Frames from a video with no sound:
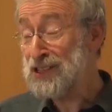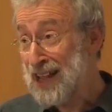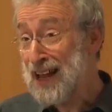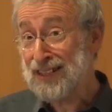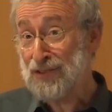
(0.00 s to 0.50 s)

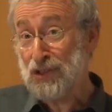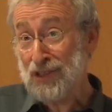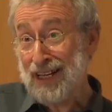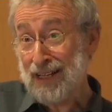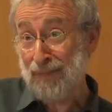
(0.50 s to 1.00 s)
that gives you
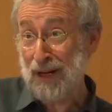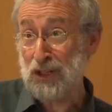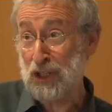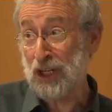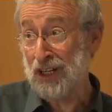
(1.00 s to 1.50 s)
a little
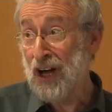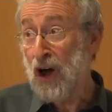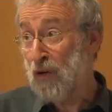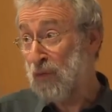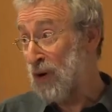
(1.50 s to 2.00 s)
picture
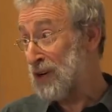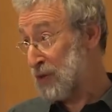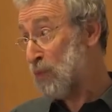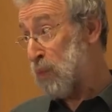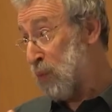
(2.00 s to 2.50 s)
of
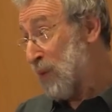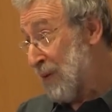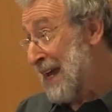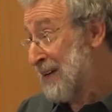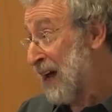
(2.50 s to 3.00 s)
what
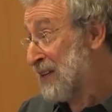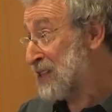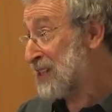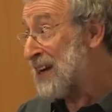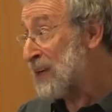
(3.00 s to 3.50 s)

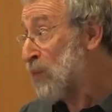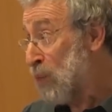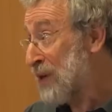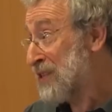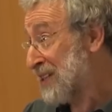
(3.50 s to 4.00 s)
understanding
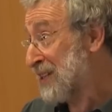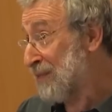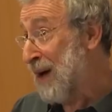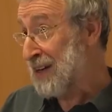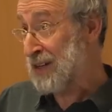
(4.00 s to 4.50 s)
one
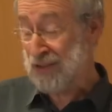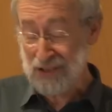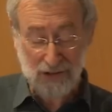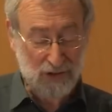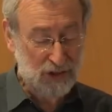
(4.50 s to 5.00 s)
single bytecode
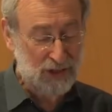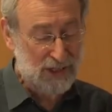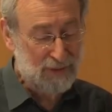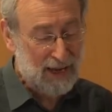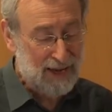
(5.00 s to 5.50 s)
instruction
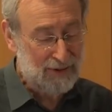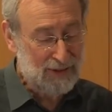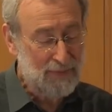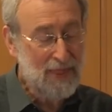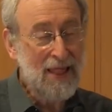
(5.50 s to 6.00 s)
is
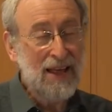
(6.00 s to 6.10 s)
about.